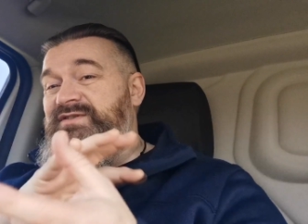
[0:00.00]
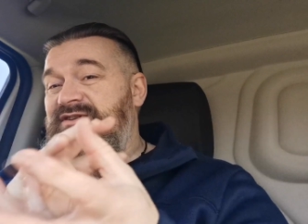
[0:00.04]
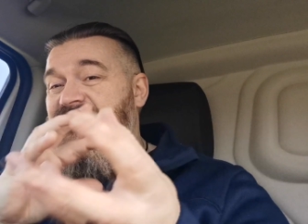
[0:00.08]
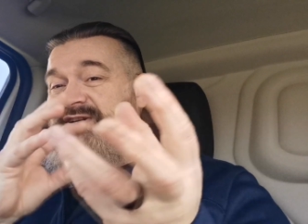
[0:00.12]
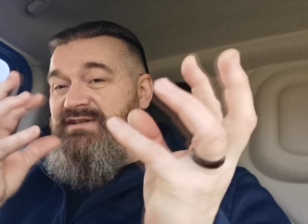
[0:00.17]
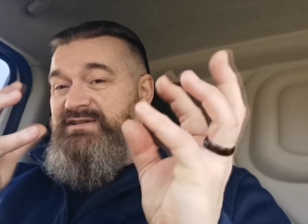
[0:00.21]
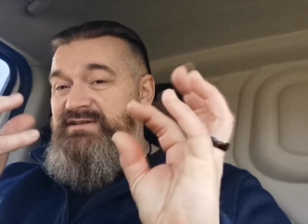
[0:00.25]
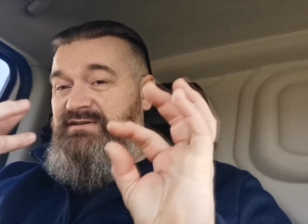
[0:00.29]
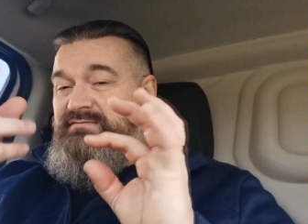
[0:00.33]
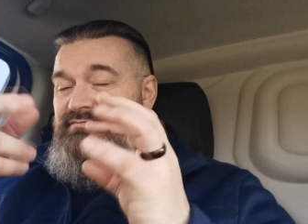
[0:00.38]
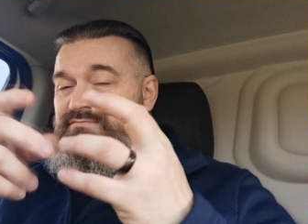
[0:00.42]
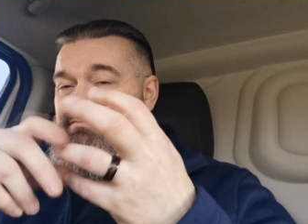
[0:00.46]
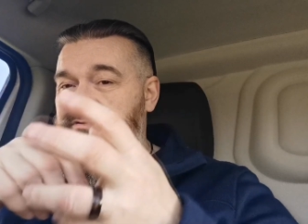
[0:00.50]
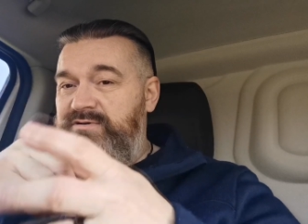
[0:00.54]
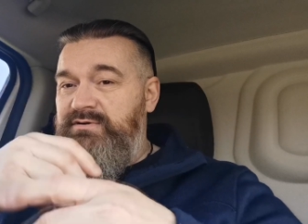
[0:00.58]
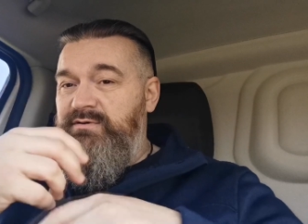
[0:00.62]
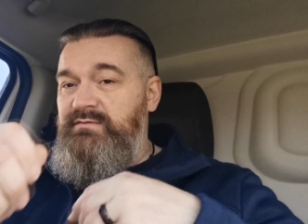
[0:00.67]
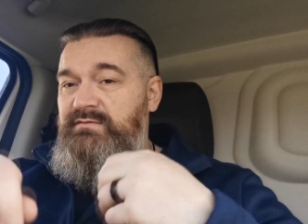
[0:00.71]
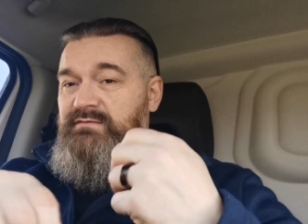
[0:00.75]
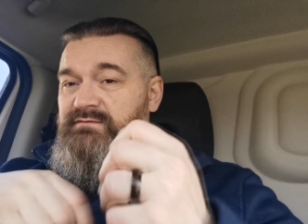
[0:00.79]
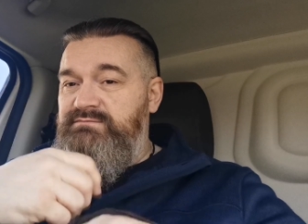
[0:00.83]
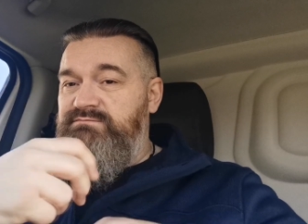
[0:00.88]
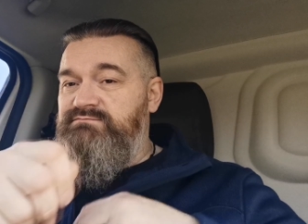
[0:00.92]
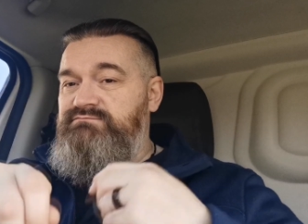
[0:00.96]
just
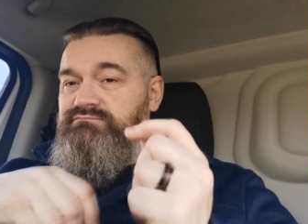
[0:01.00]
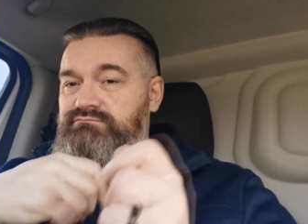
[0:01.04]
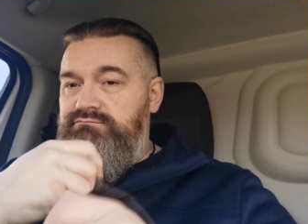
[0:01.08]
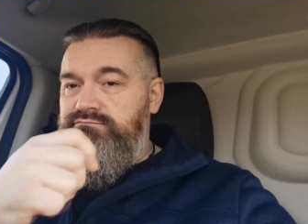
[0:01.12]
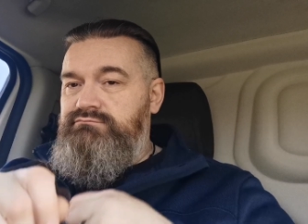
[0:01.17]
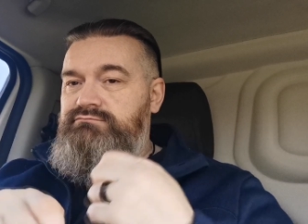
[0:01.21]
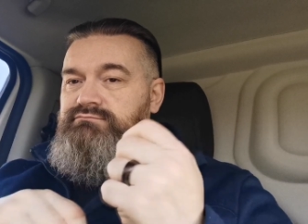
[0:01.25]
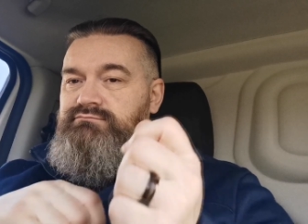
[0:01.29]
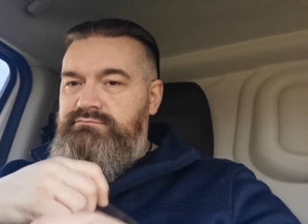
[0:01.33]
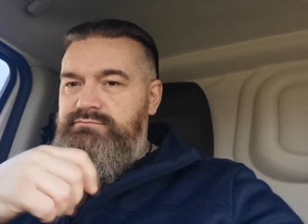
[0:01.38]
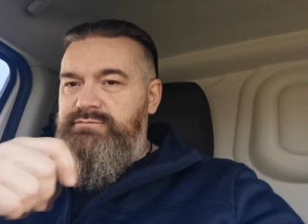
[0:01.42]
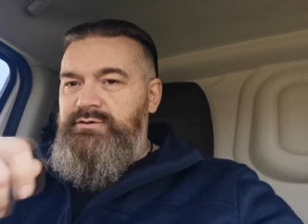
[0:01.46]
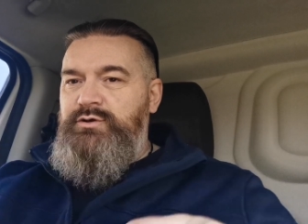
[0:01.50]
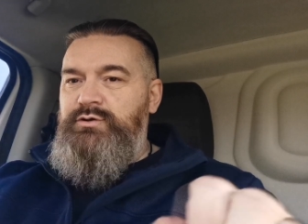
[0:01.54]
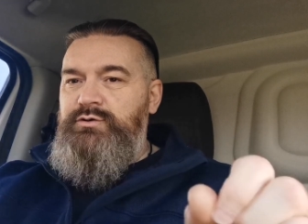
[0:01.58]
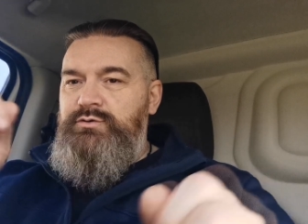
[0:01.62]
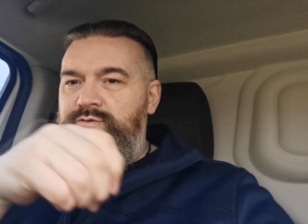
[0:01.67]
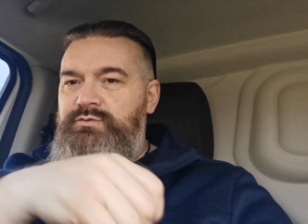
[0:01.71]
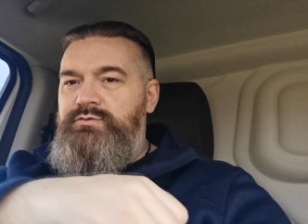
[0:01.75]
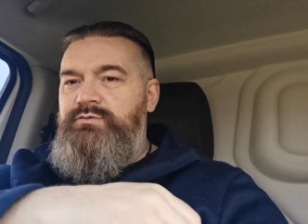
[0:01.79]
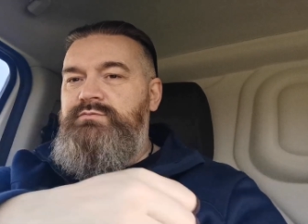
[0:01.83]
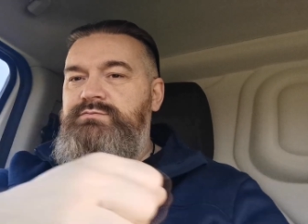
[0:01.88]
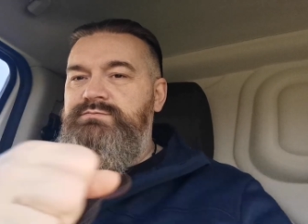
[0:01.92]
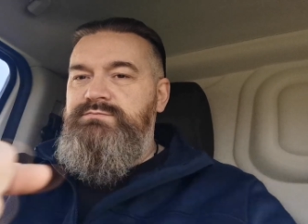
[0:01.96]
sort of
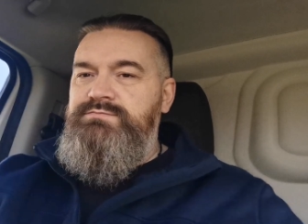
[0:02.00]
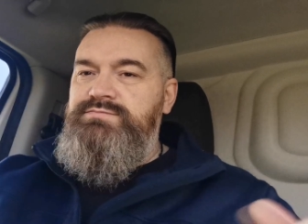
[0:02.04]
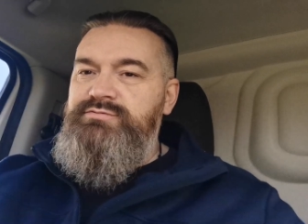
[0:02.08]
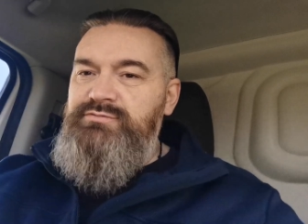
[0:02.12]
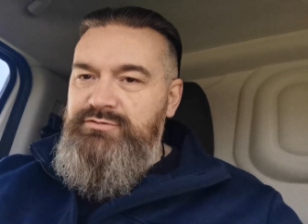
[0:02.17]
all